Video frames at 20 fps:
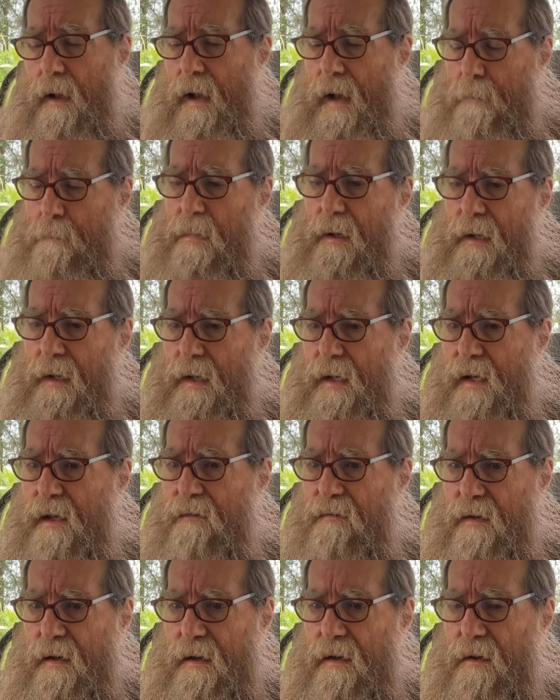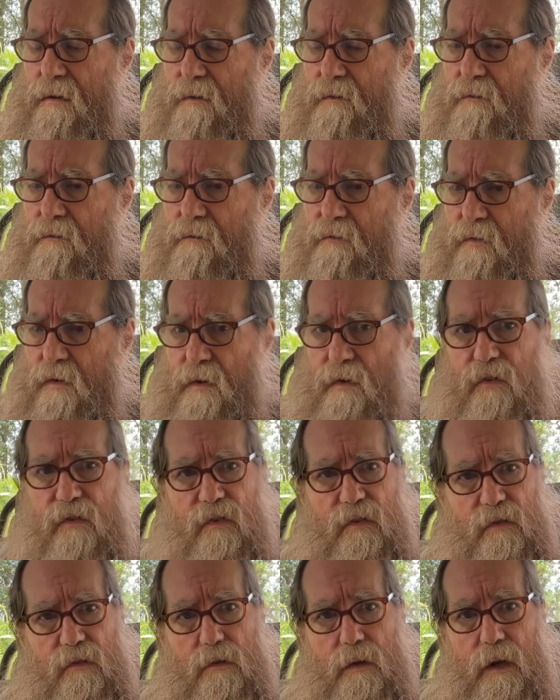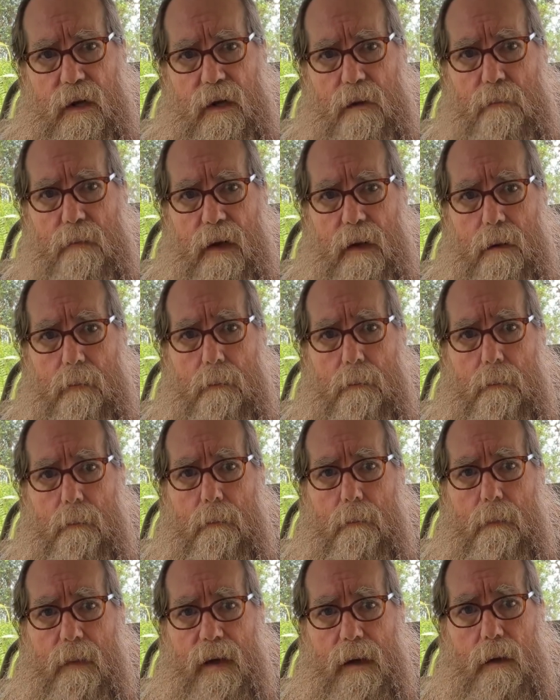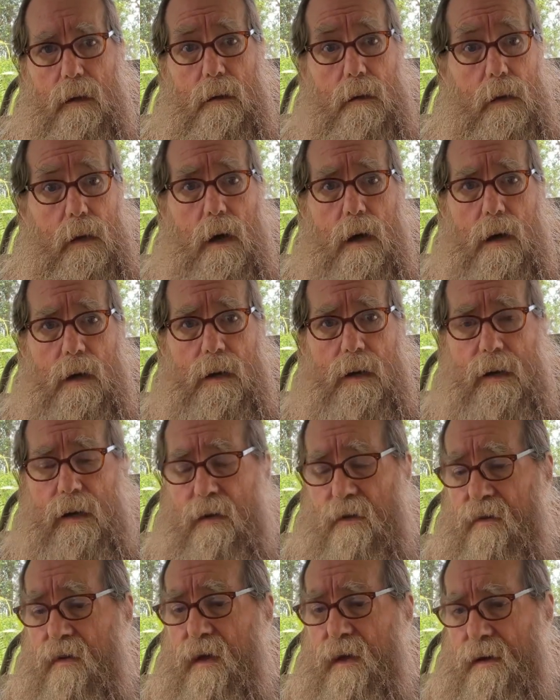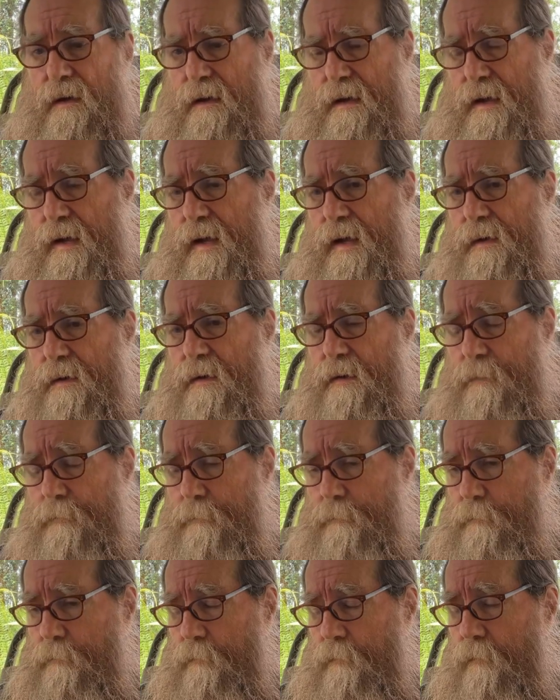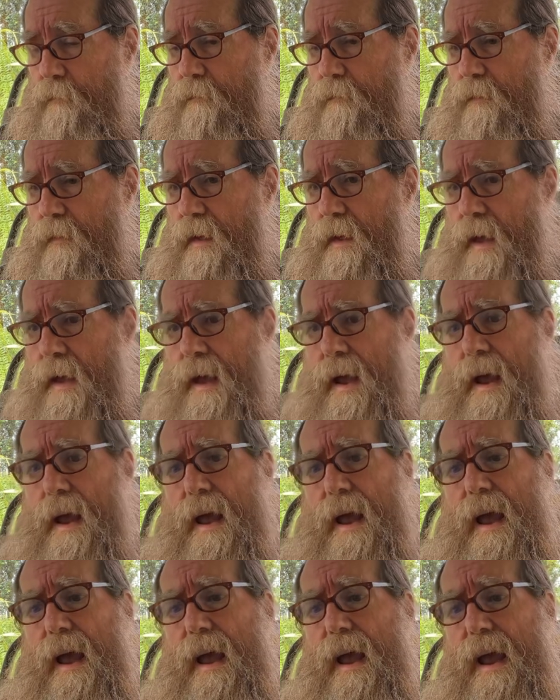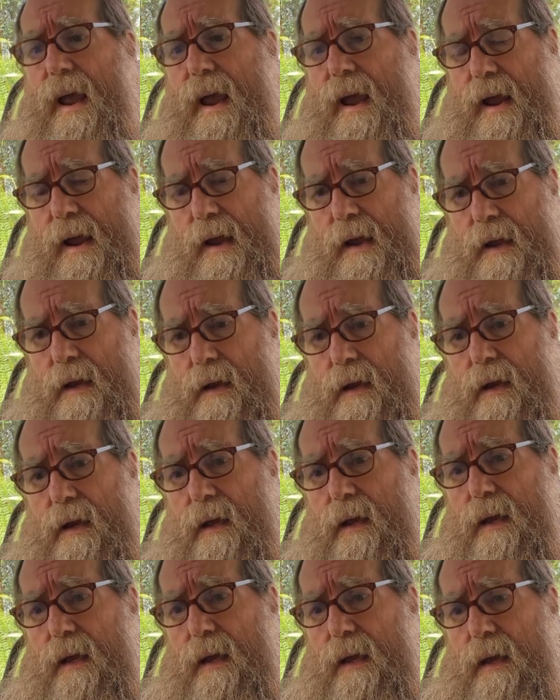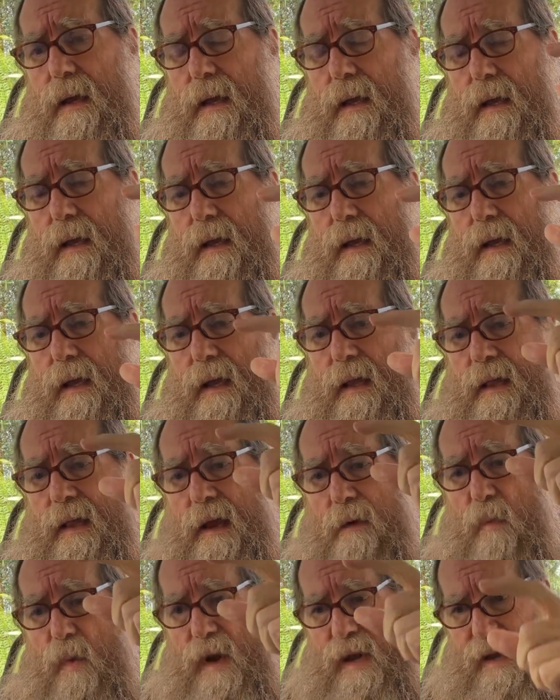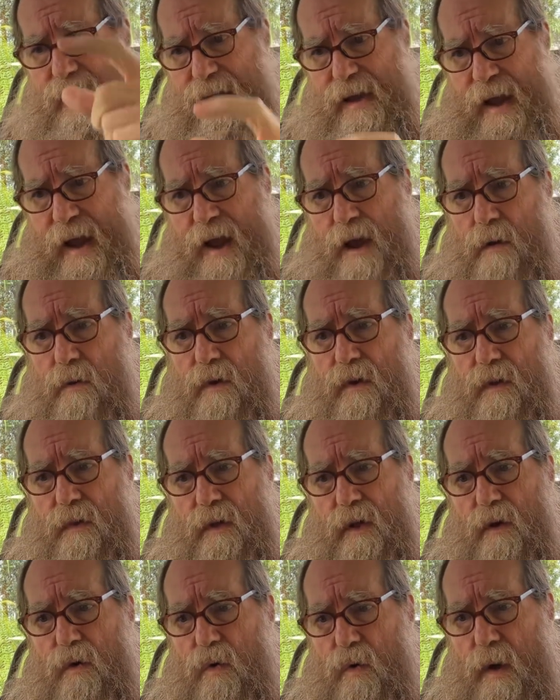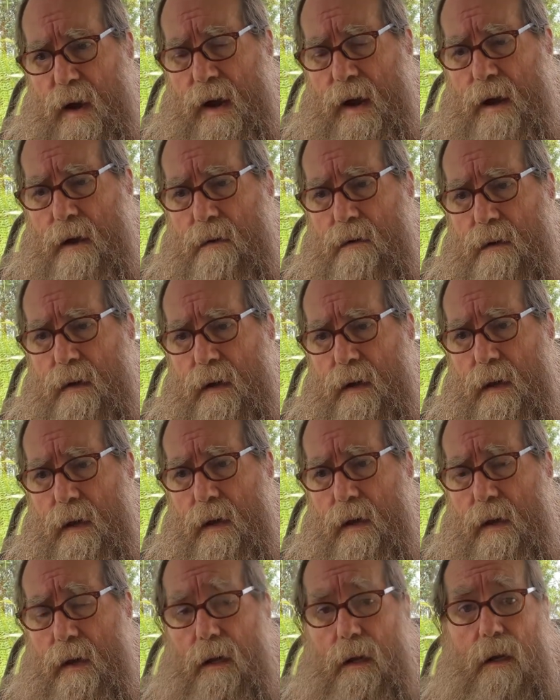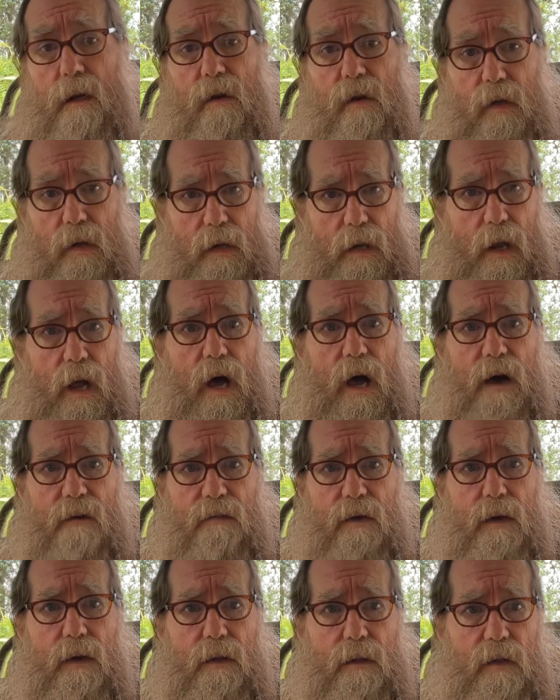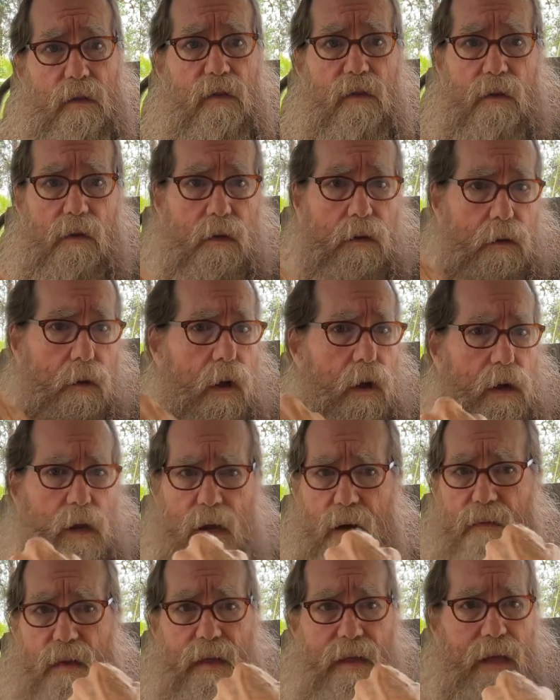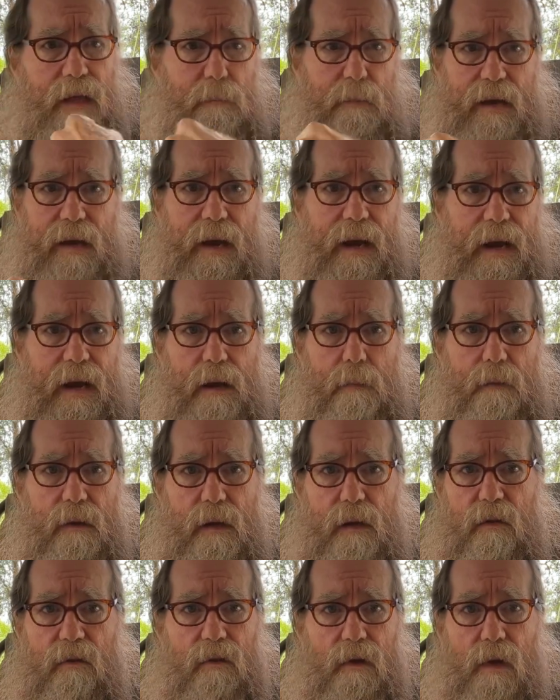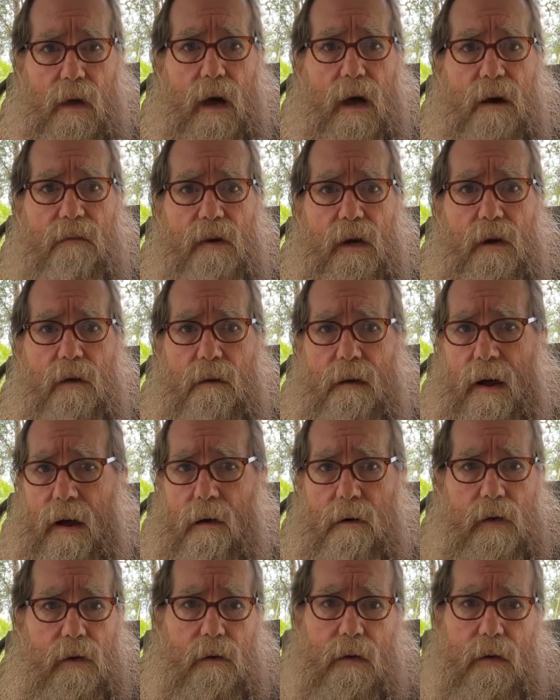I believe it first struck my metal Connex container and and then went down to the ground to lava. This everything behind me is lava ground.